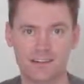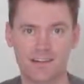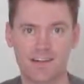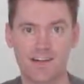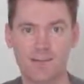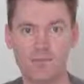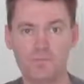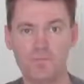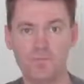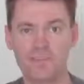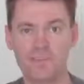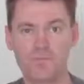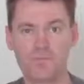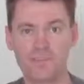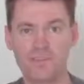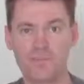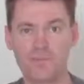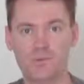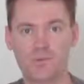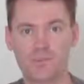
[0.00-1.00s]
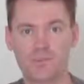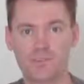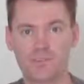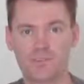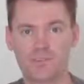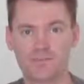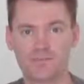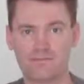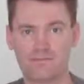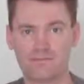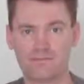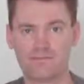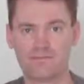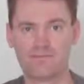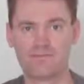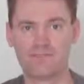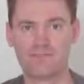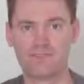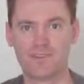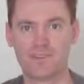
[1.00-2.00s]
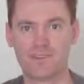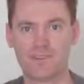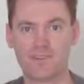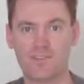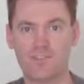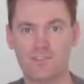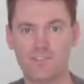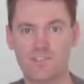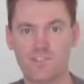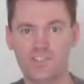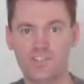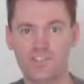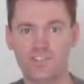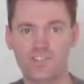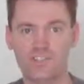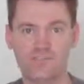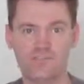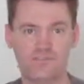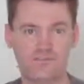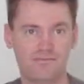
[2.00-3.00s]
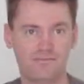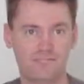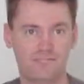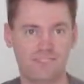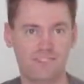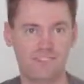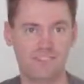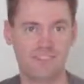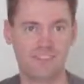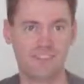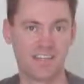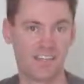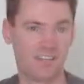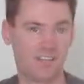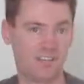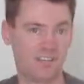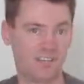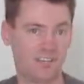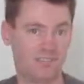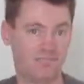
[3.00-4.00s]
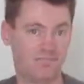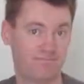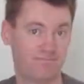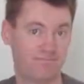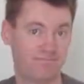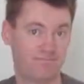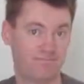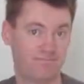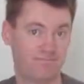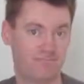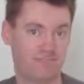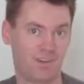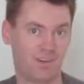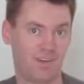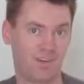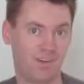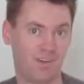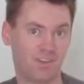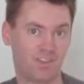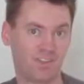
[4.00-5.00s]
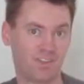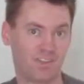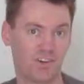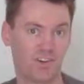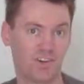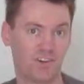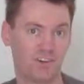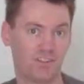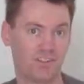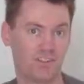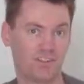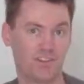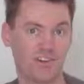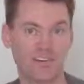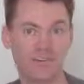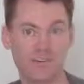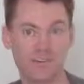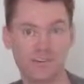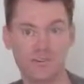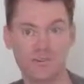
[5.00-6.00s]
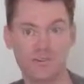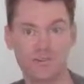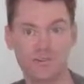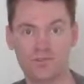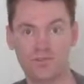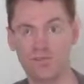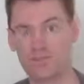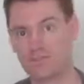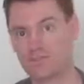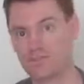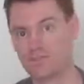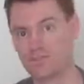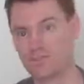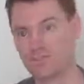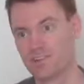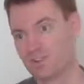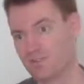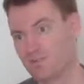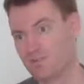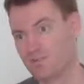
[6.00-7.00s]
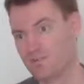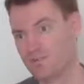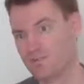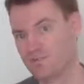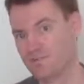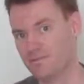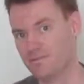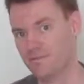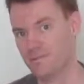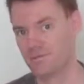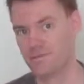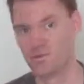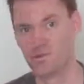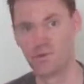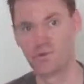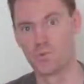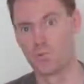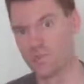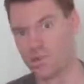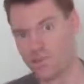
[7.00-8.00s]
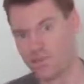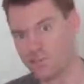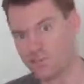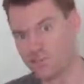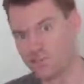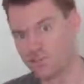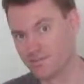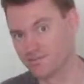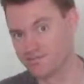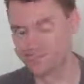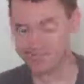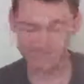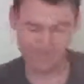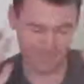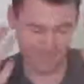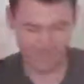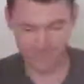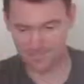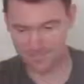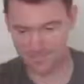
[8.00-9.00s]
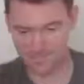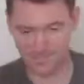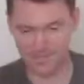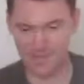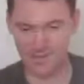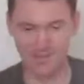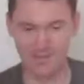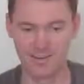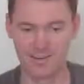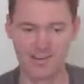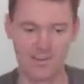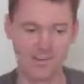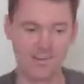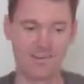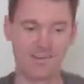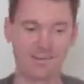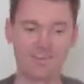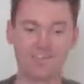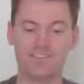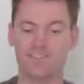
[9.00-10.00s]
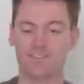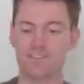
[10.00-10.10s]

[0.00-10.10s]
I hope you spread the word, and I'll see you on the next Honest R review or clip. whatever. I don't